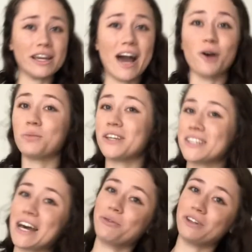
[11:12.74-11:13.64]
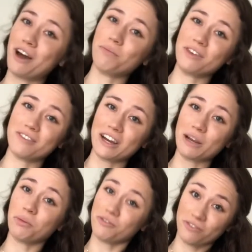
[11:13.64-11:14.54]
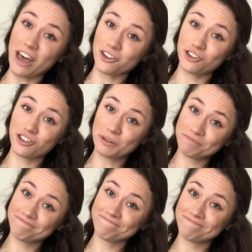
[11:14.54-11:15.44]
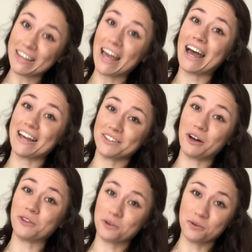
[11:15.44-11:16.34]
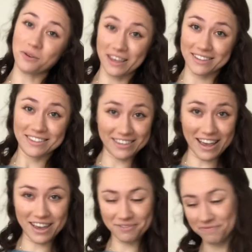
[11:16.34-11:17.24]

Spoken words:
out because that would not be very profesh, as all the cool kids say.